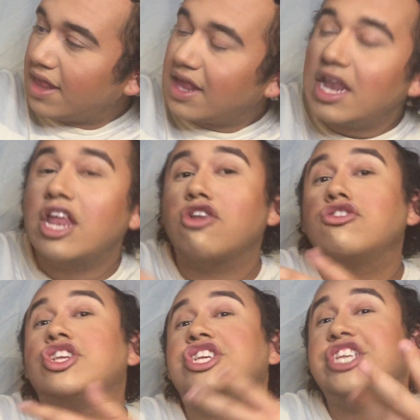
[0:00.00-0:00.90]
it's a little
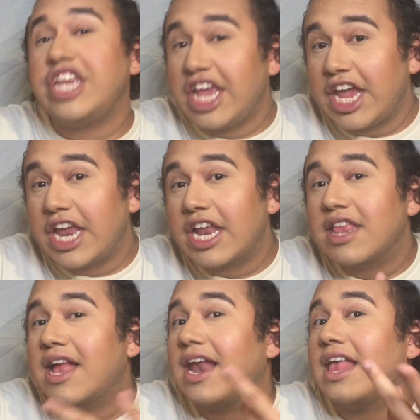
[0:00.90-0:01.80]
sheen.
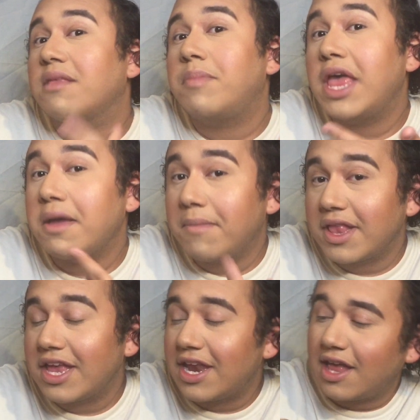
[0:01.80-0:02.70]
It's not as
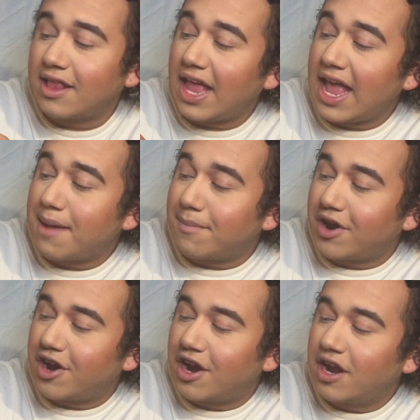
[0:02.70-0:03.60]
pigmented as
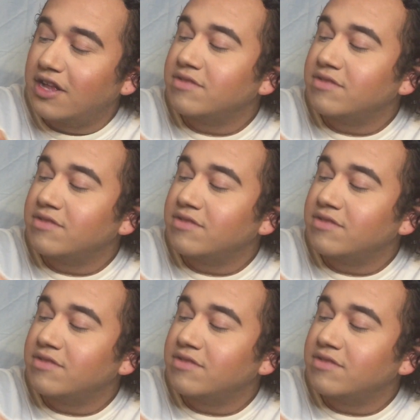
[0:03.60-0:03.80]
Amber.